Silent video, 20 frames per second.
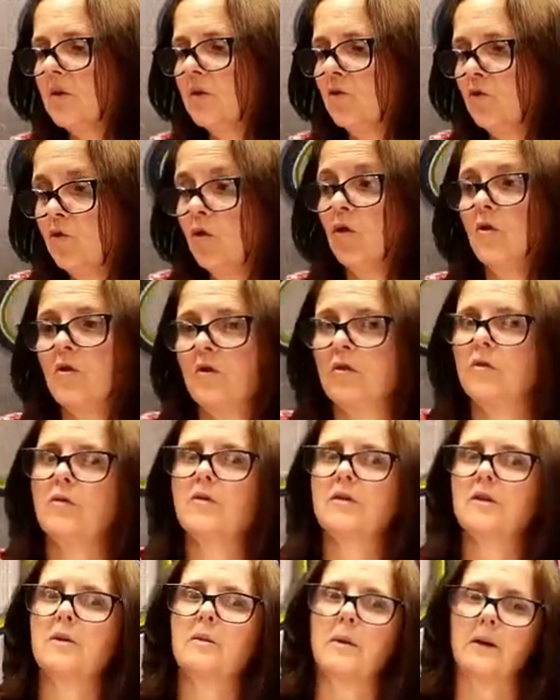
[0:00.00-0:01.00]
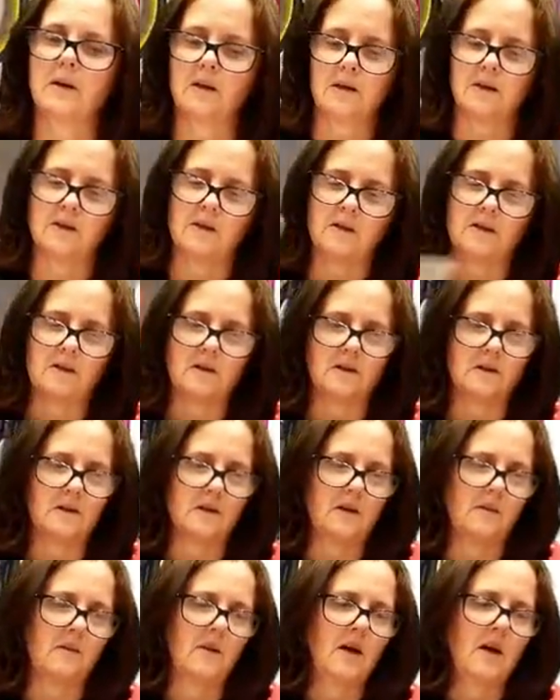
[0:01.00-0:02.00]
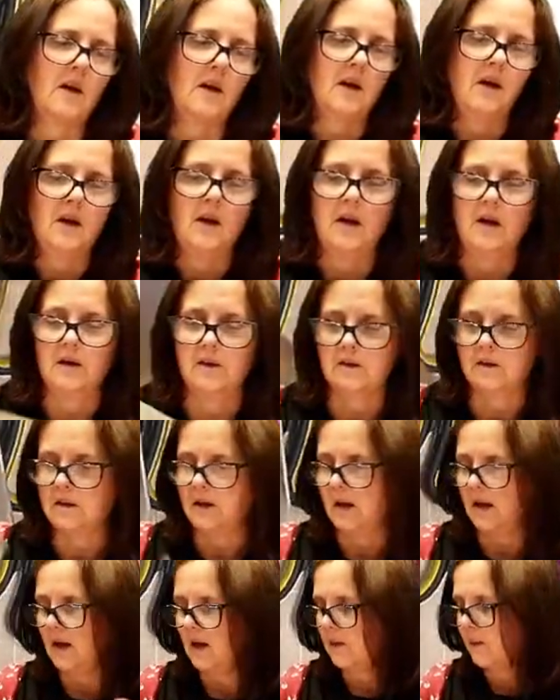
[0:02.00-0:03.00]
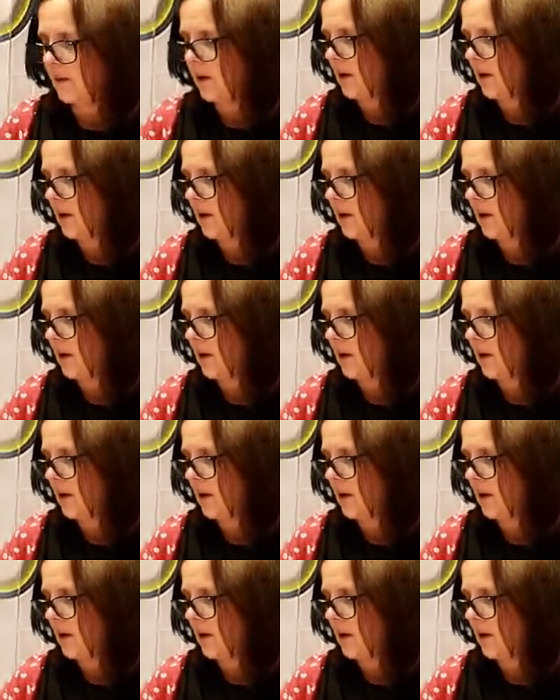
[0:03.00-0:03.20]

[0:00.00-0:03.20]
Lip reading: not use the magnetic this time. Let's see how we